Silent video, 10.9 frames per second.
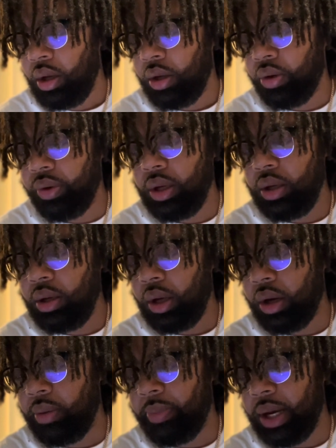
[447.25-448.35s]
green,
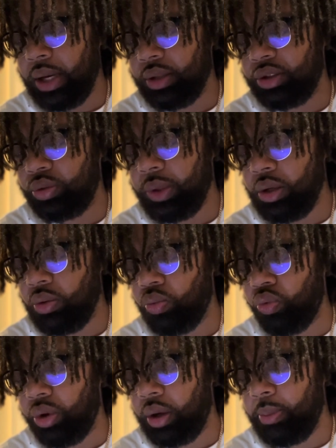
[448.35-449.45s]
aromatic, sweet,
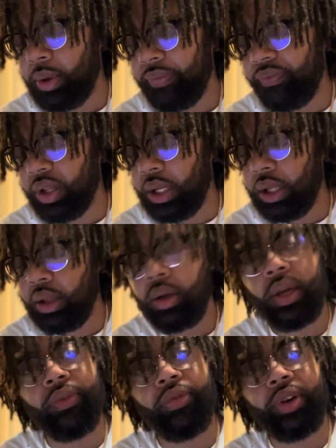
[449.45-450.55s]
rum, vanilla,
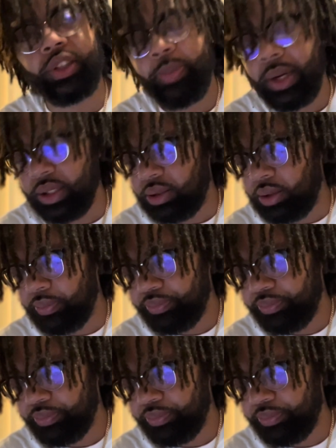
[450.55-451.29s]
and fresh spicy.